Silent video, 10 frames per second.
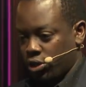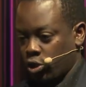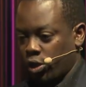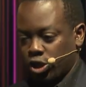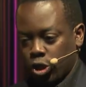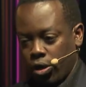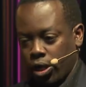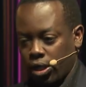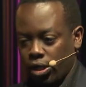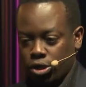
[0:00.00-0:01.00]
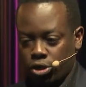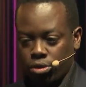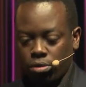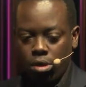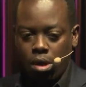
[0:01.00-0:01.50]
So it's going
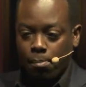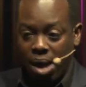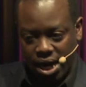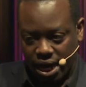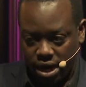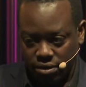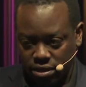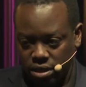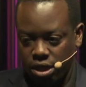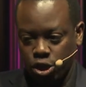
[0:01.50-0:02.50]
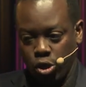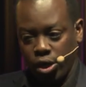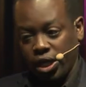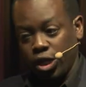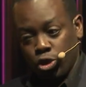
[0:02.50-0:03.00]
into bank accounts. It's
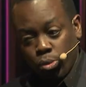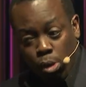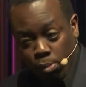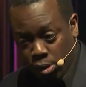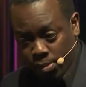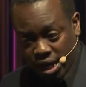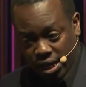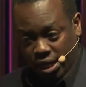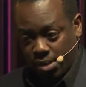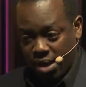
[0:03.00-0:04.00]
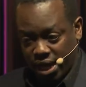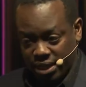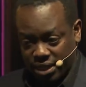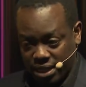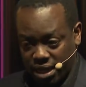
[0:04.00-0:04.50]
going into mobile money in
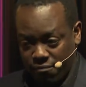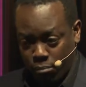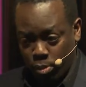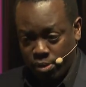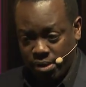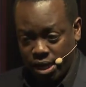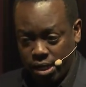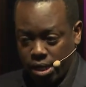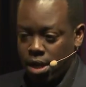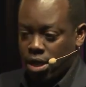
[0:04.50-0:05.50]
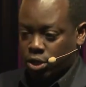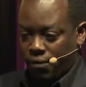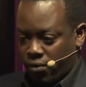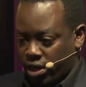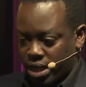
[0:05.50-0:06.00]
markets that have mobile money. So,
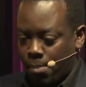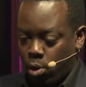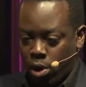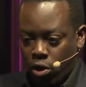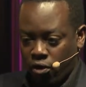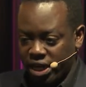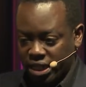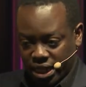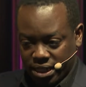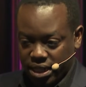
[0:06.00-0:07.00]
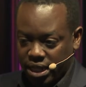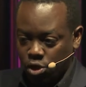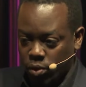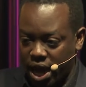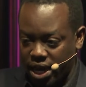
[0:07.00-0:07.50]
for example, we're already testing
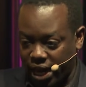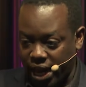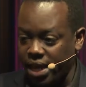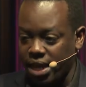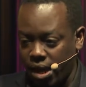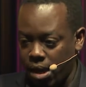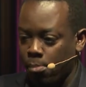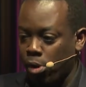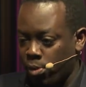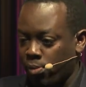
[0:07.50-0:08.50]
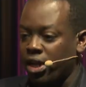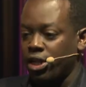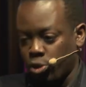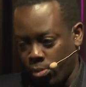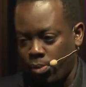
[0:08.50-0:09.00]
Uganda, Kenya, mobile money
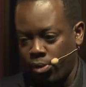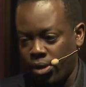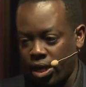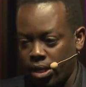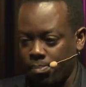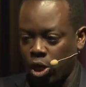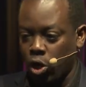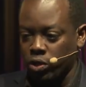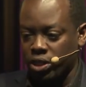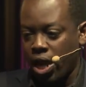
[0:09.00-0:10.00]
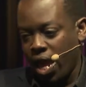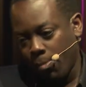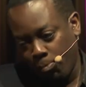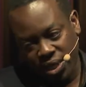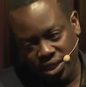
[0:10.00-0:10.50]
to mobile money because
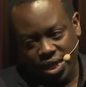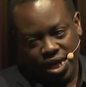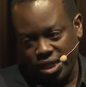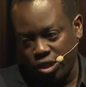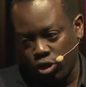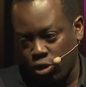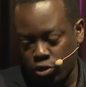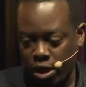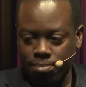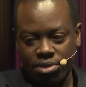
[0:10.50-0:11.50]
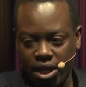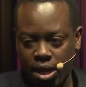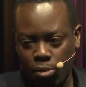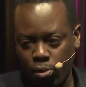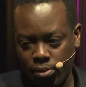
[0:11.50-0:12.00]
M-Pesa doesn't talk to MTN
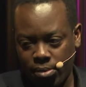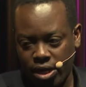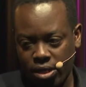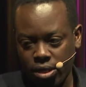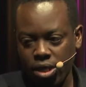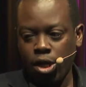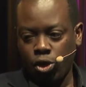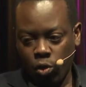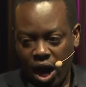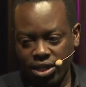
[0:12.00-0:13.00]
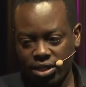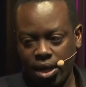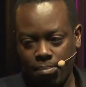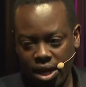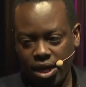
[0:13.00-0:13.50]
mobile money. You can't
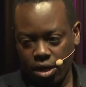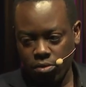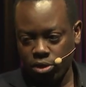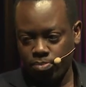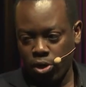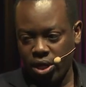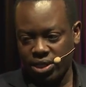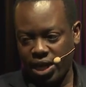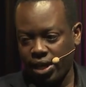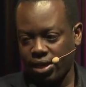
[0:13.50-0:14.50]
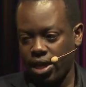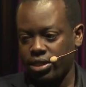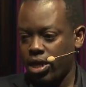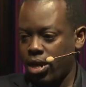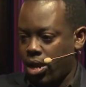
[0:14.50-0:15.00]
send money across borders like that.
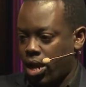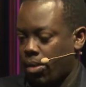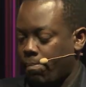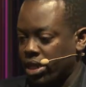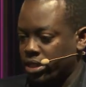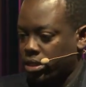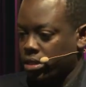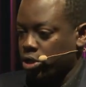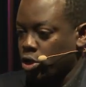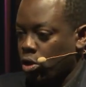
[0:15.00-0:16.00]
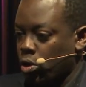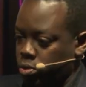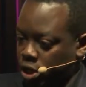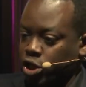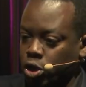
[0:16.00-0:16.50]
So
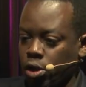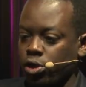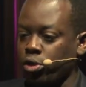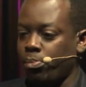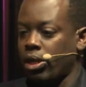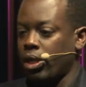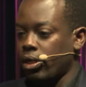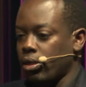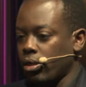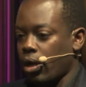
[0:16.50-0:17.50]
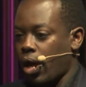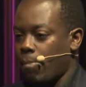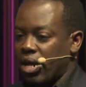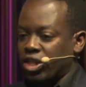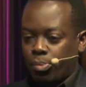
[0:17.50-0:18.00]
it's going to be
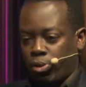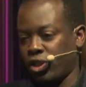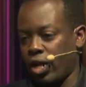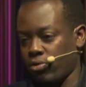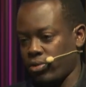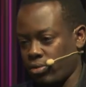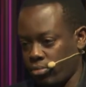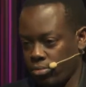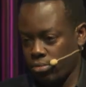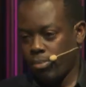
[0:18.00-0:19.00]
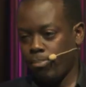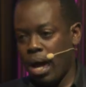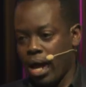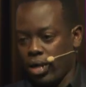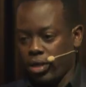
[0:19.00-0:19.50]
multiple channels,
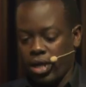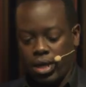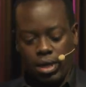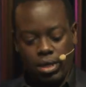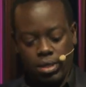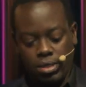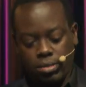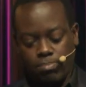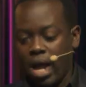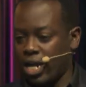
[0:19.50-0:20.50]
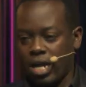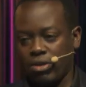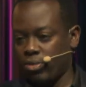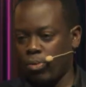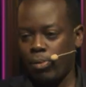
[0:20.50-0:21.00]
banking, bank
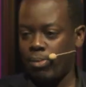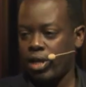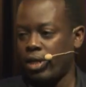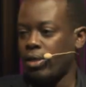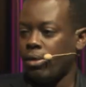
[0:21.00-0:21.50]
accounts, mobile money.